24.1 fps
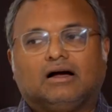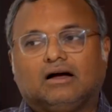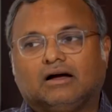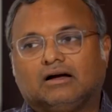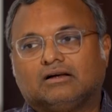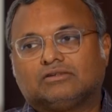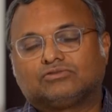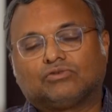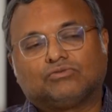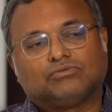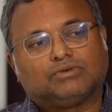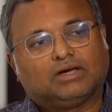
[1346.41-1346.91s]

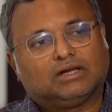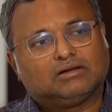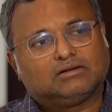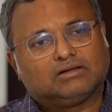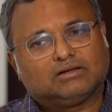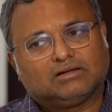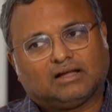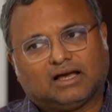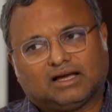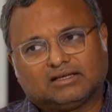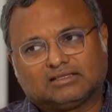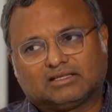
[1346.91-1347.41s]
So when in
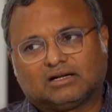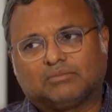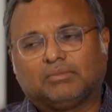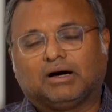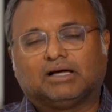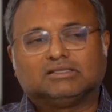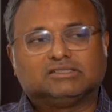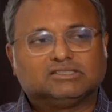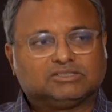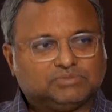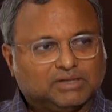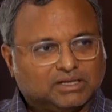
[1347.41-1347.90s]
Hyderabad
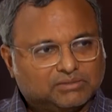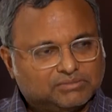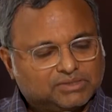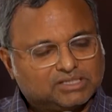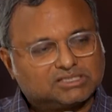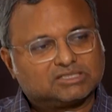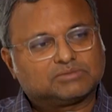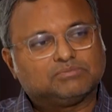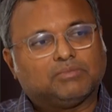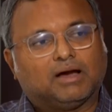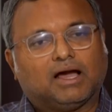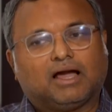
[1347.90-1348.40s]
it's been a
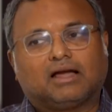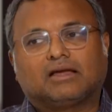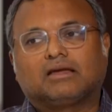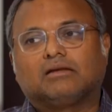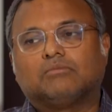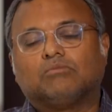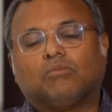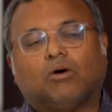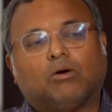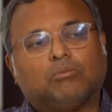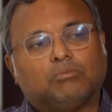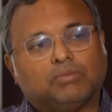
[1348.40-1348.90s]
mixed bag, in
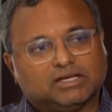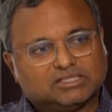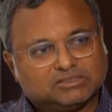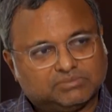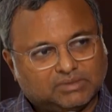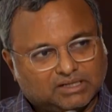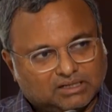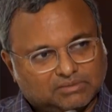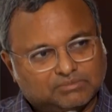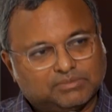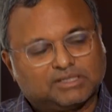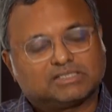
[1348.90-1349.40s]
Bombay it's been
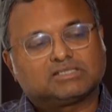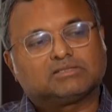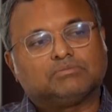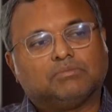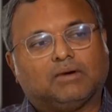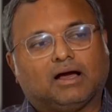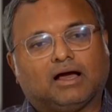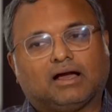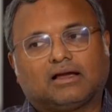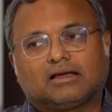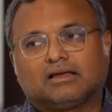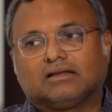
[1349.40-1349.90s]
a mixed
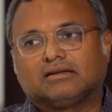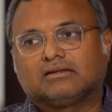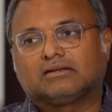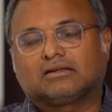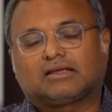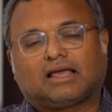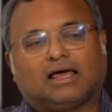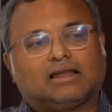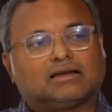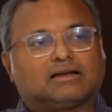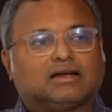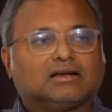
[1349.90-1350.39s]
bag, in
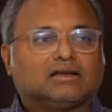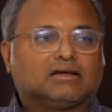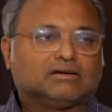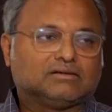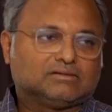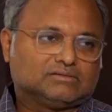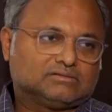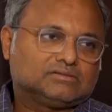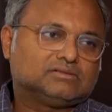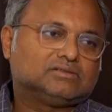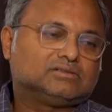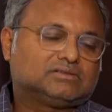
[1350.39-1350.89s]
Calcutta
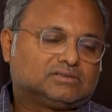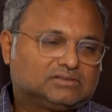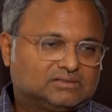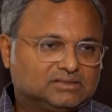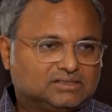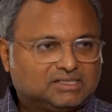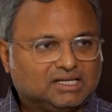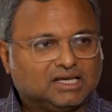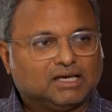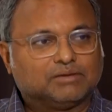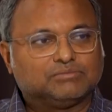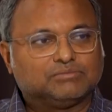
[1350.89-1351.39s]
it's the TMC.